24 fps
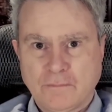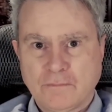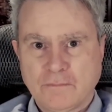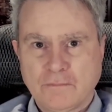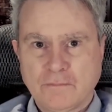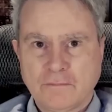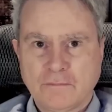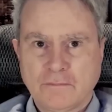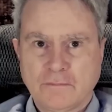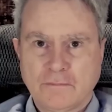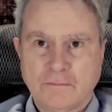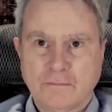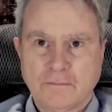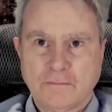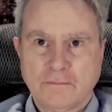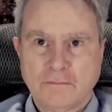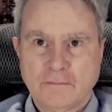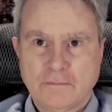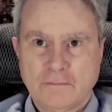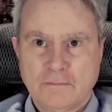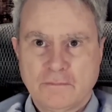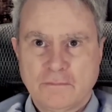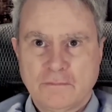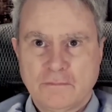
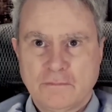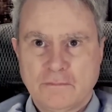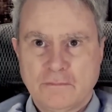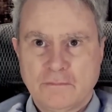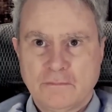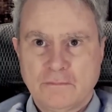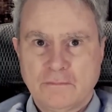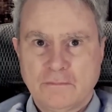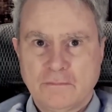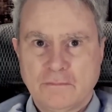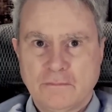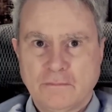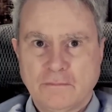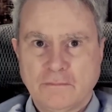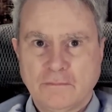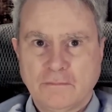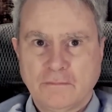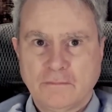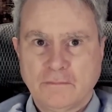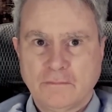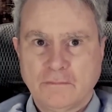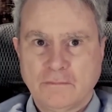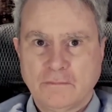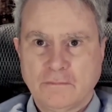
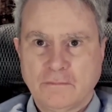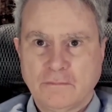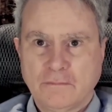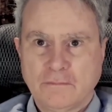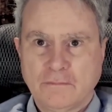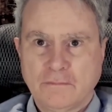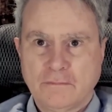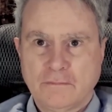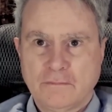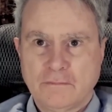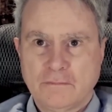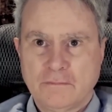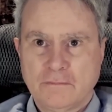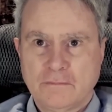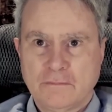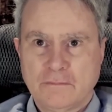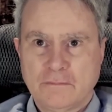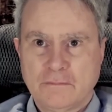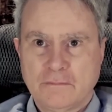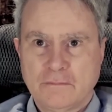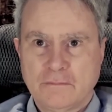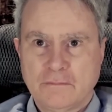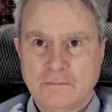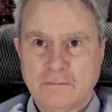
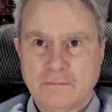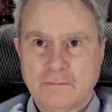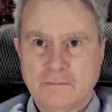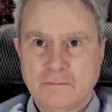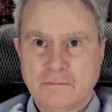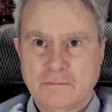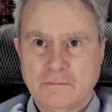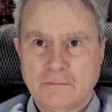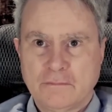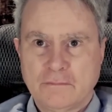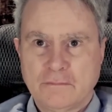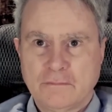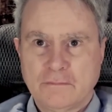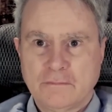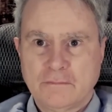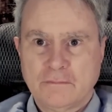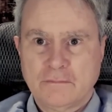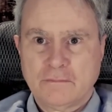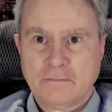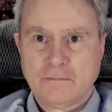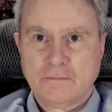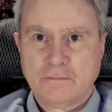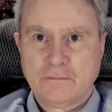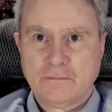
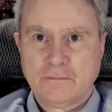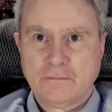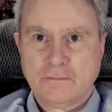No words are spoken by the person on screen.